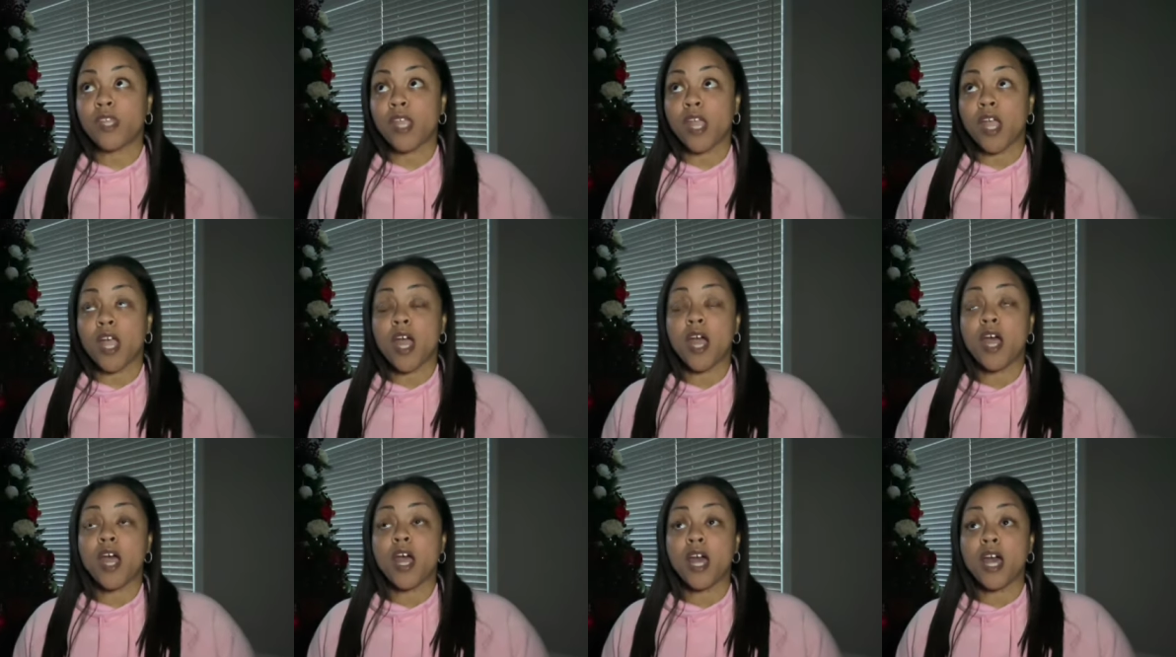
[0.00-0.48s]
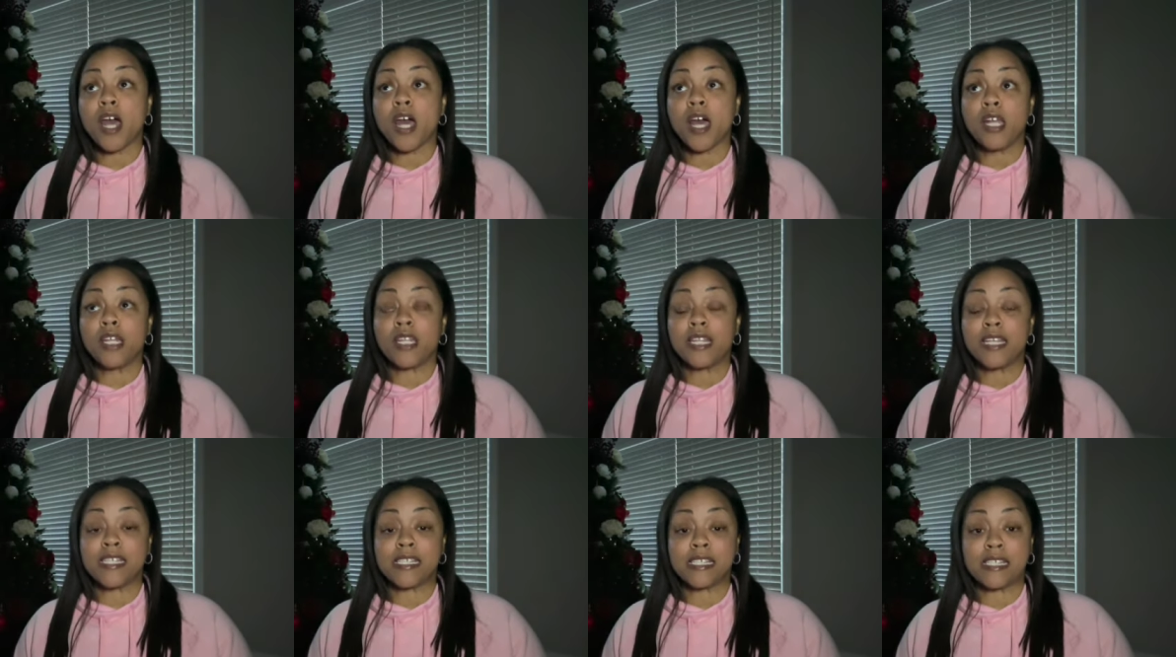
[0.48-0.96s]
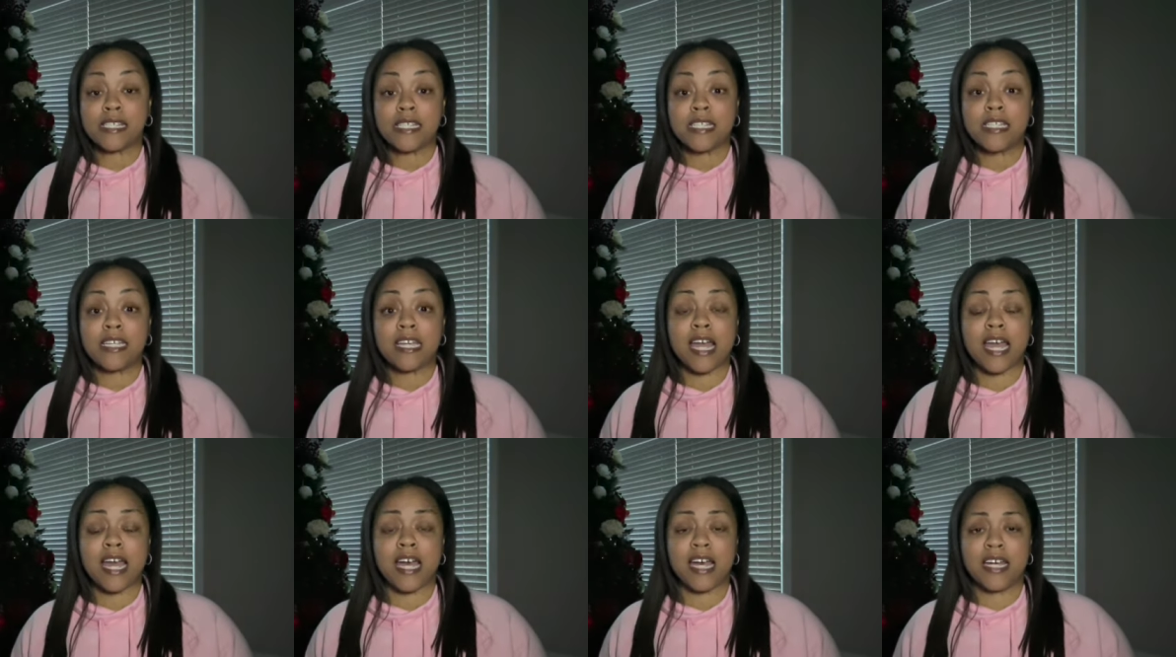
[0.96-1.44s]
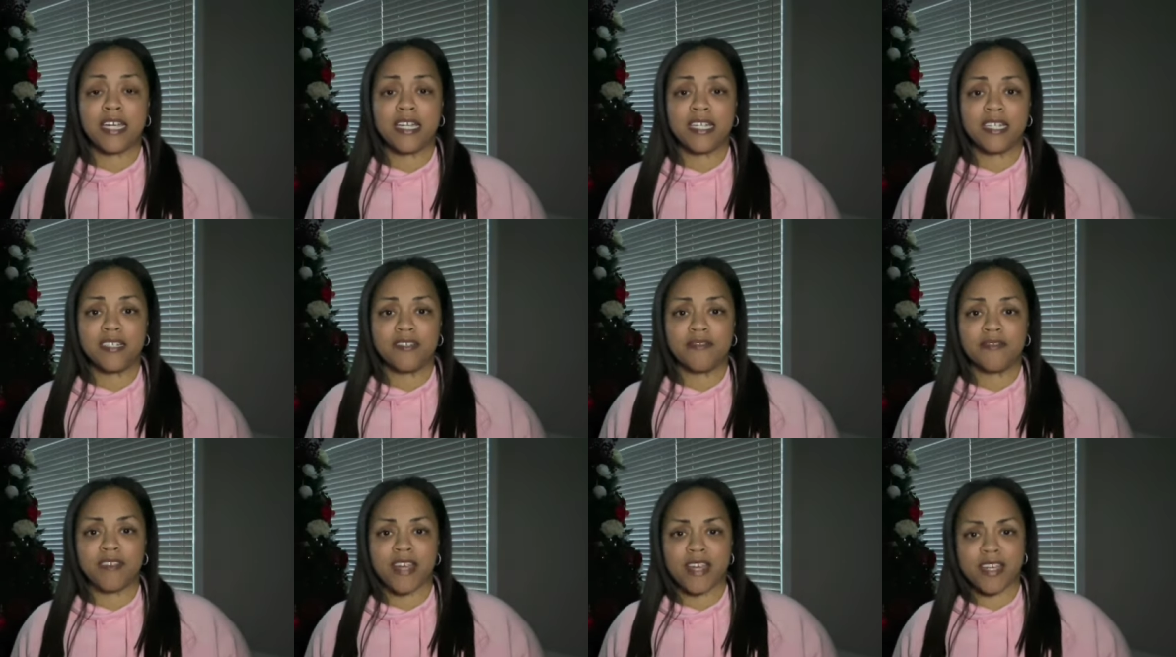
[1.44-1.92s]
Uh, let's see,
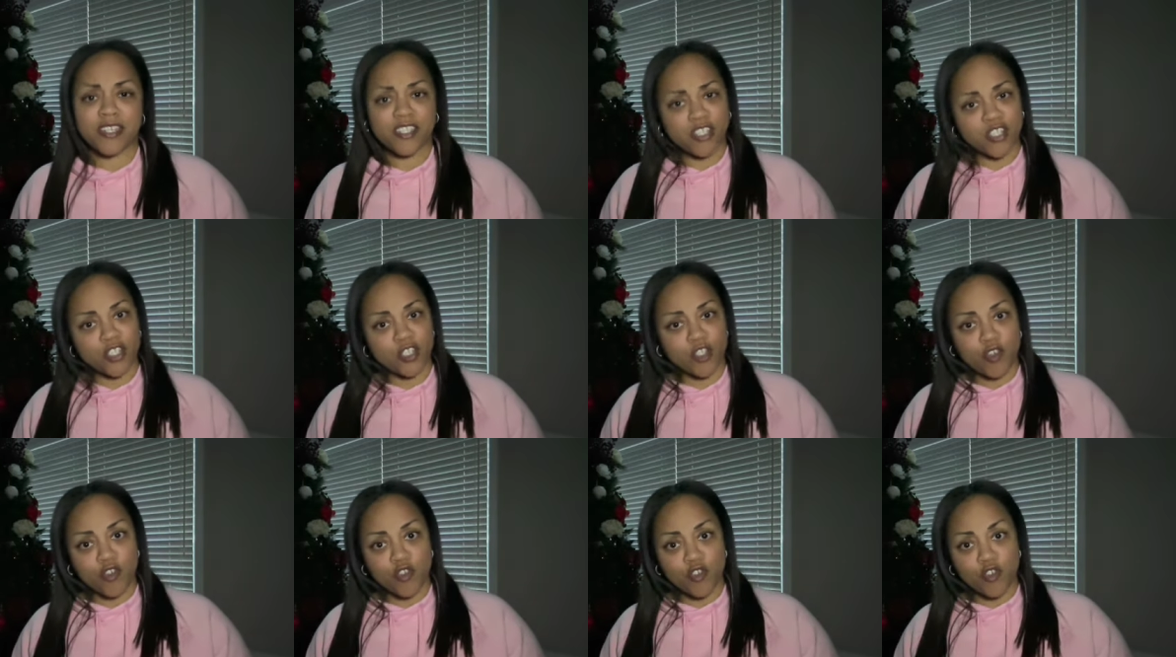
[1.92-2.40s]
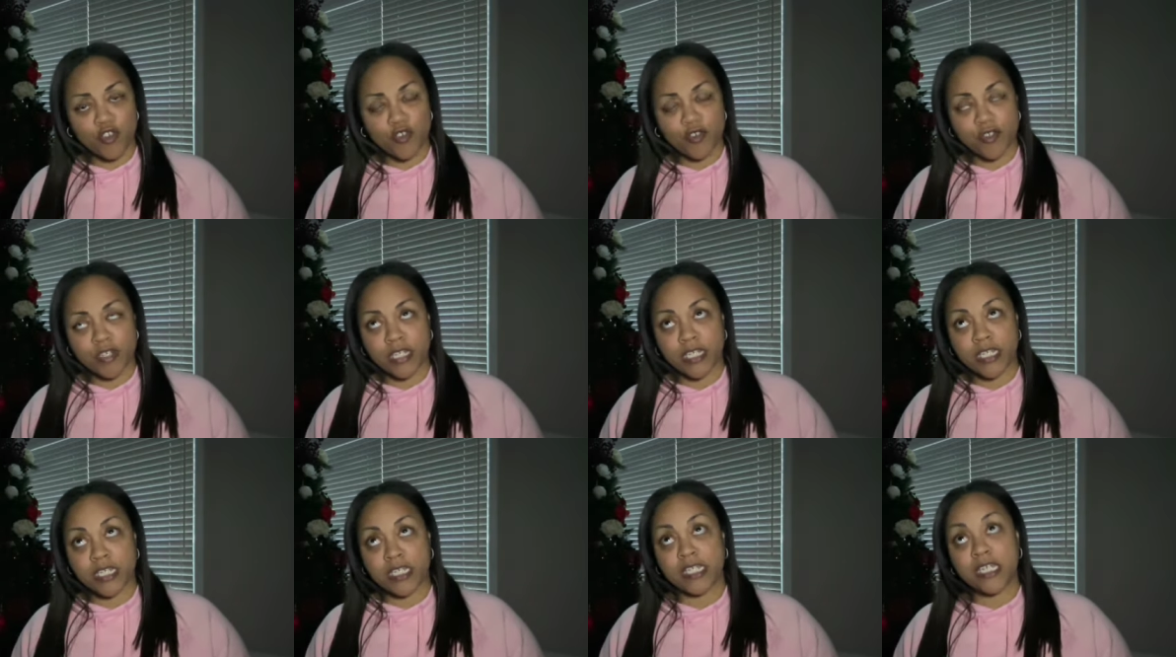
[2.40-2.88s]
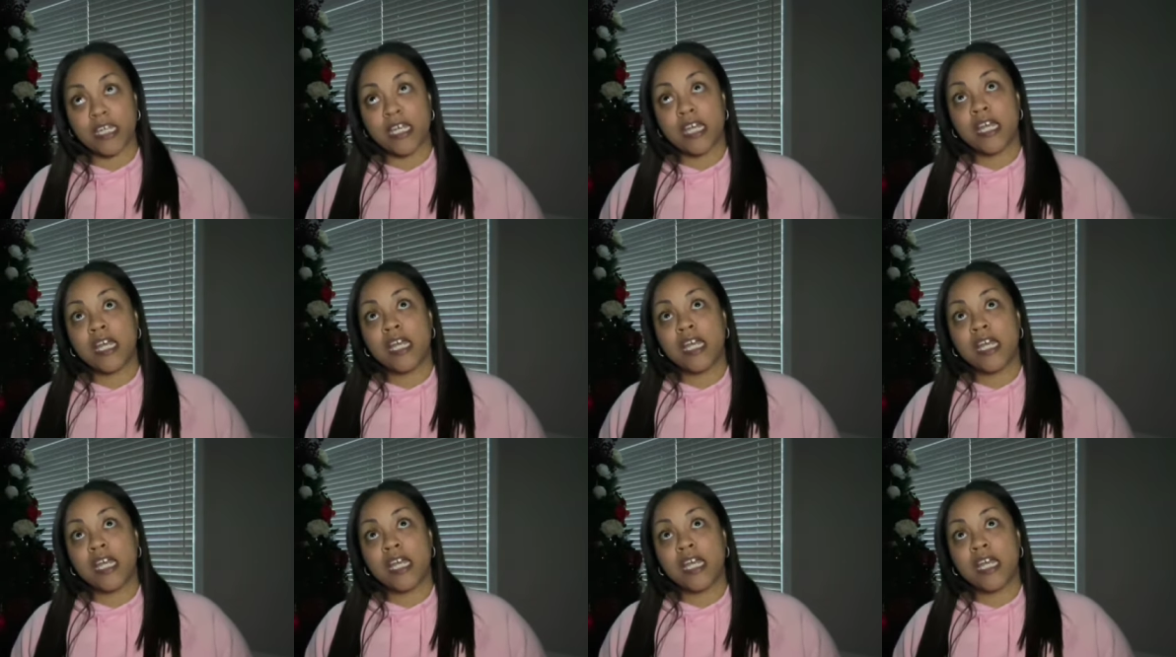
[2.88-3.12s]
I've had surgery.